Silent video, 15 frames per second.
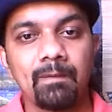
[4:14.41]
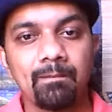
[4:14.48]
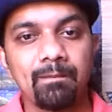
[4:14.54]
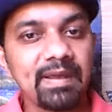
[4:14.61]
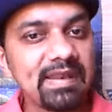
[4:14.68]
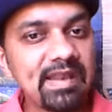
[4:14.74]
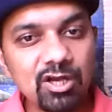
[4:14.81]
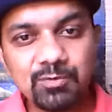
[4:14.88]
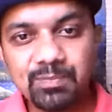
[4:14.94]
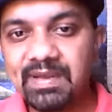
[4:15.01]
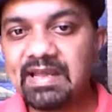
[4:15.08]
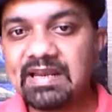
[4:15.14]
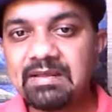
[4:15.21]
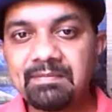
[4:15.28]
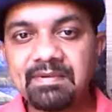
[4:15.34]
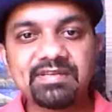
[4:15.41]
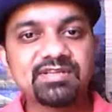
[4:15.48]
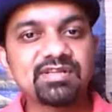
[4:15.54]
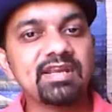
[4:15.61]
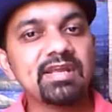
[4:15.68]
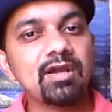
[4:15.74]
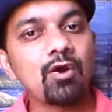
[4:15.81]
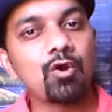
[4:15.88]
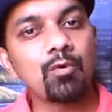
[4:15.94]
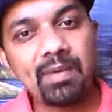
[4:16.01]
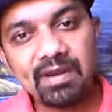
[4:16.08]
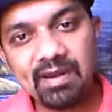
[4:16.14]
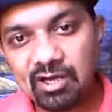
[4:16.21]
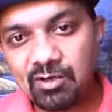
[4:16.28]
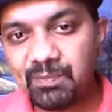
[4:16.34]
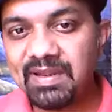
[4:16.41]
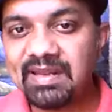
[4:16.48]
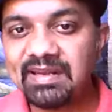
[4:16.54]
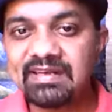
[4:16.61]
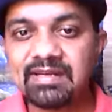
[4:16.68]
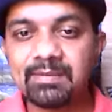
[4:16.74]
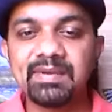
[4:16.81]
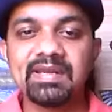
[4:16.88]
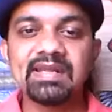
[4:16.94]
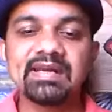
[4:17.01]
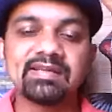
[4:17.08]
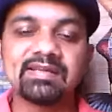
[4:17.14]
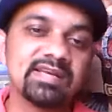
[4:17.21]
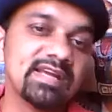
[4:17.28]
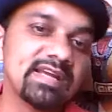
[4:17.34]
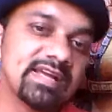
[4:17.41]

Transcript: May not be elementary or may not be intermediate.